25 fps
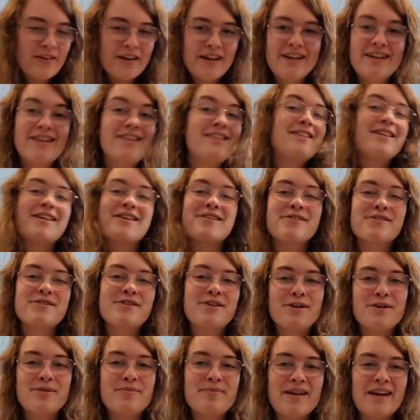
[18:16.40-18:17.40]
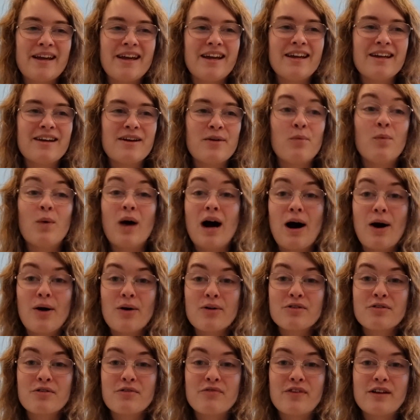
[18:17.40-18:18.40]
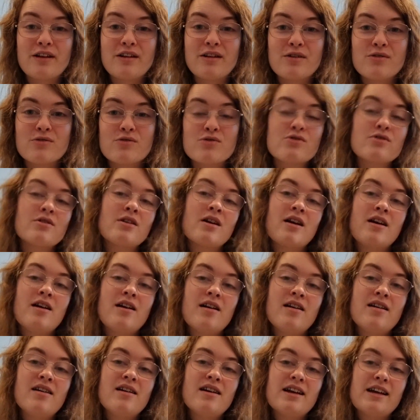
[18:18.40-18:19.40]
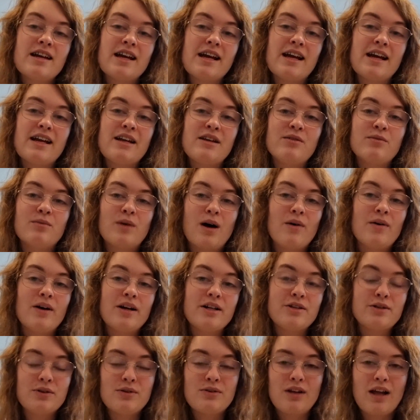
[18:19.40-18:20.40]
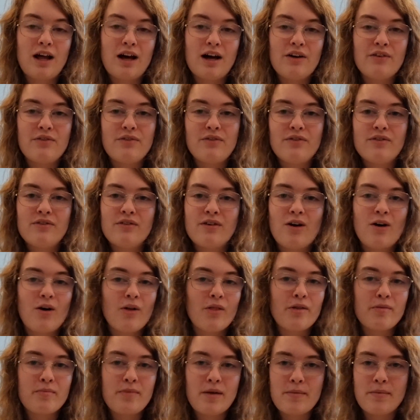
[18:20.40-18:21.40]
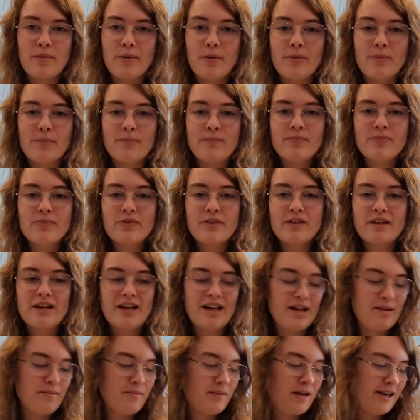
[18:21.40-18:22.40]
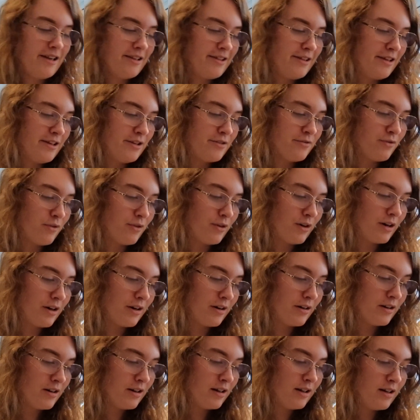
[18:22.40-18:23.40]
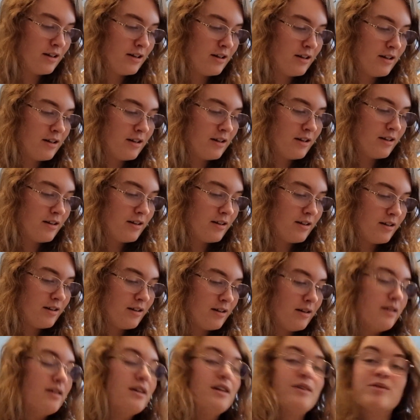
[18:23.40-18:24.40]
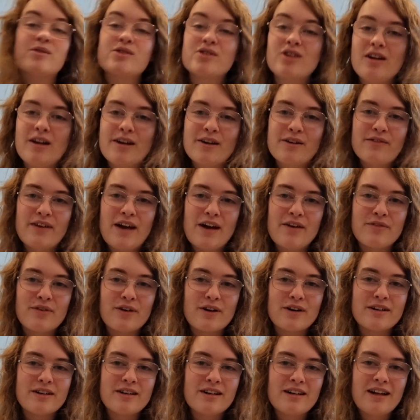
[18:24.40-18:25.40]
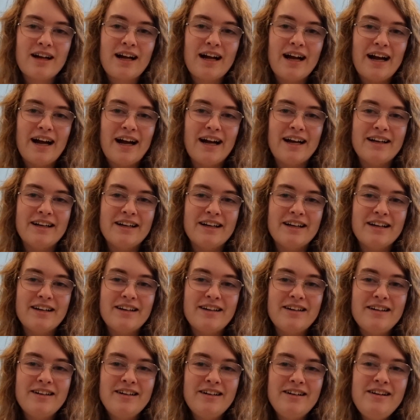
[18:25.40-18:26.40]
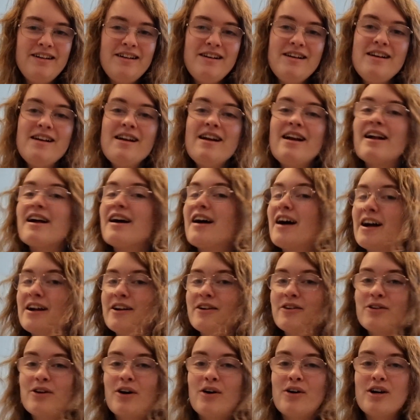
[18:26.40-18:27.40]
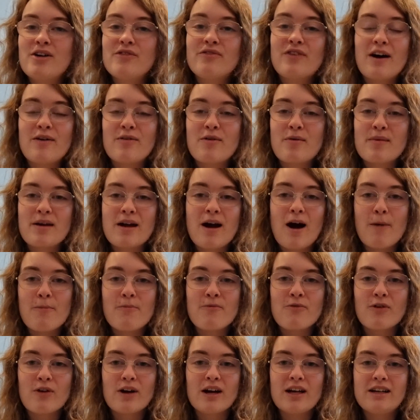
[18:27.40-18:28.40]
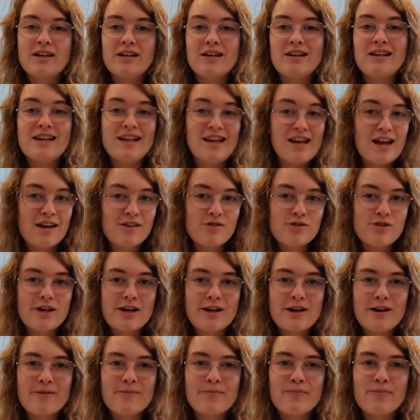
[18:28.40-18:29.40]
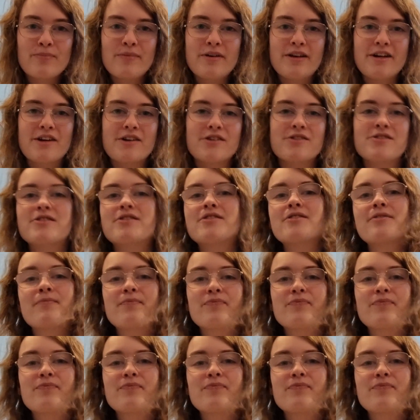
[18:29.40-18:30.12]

This took me a while to finish, and while I do love all the people that I made these for, it was a lot of effort, and I don't know if I will be up for it next year because